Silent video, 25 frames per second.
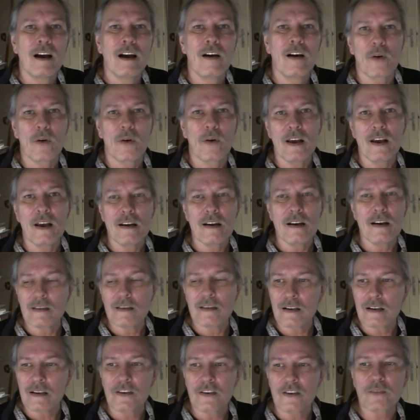
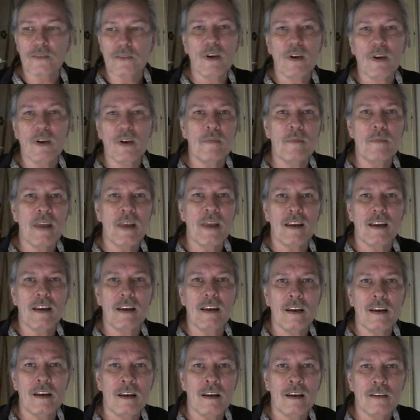Well, just want to make
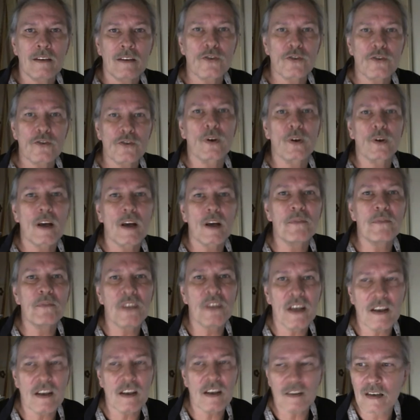a short
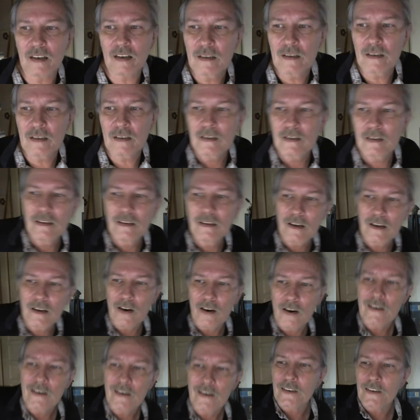update
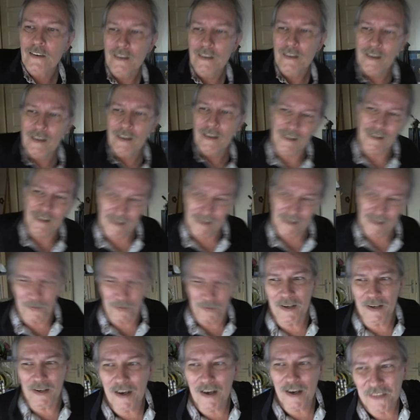on
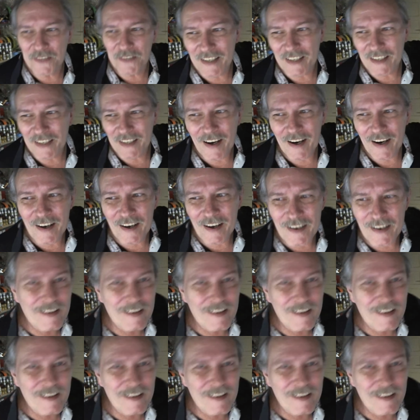109.